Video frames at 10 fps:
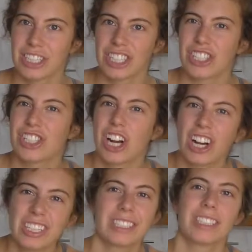just
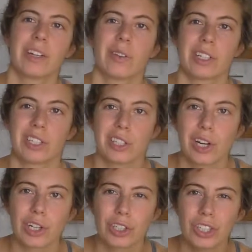chunks, you know, they're
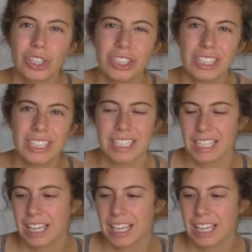circles.